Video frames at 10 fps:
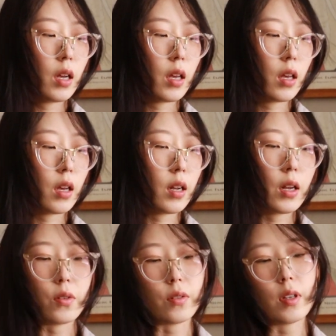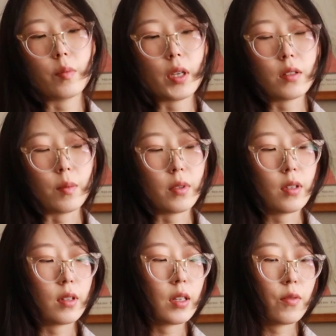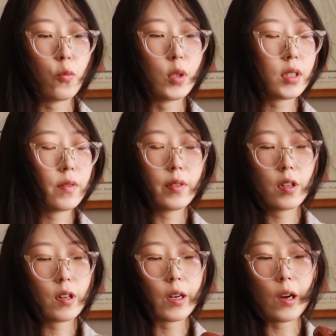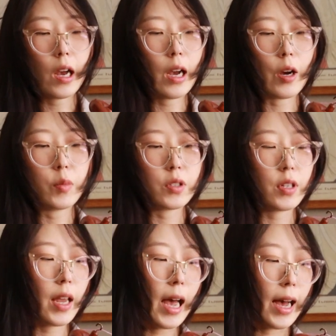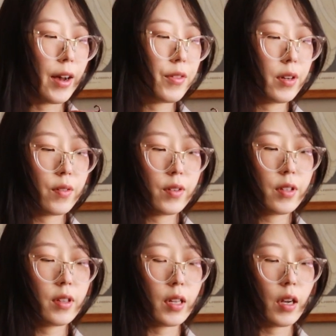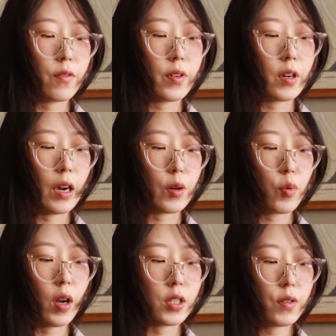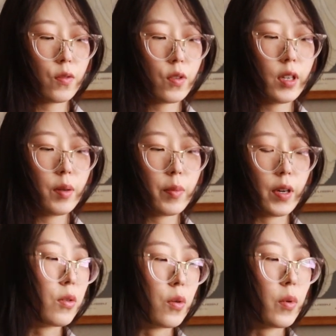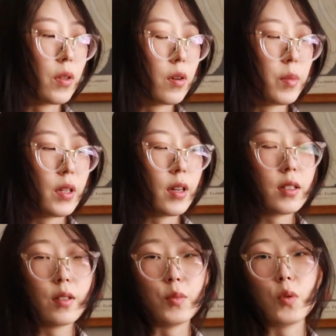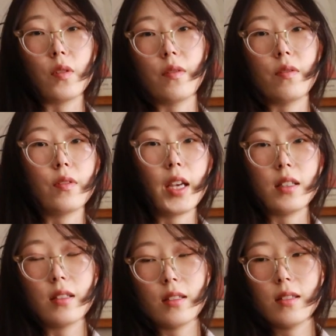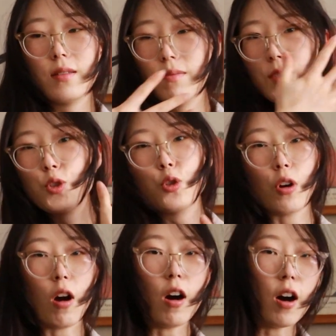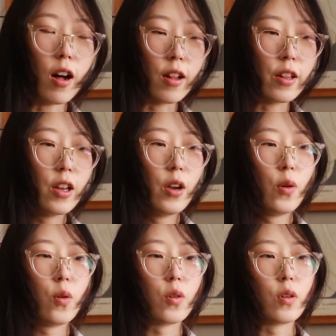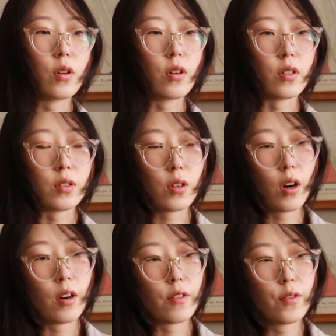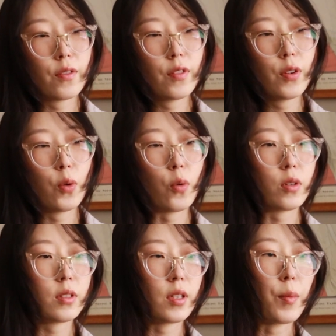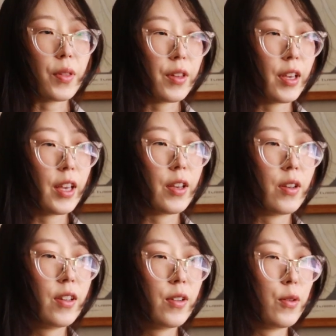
And I don't know, I'll make something. Like once I figure out how much I have and everything, then I'll figure out a project for it. I don't know whether it be like some sort of lace shawl or a scarf or something.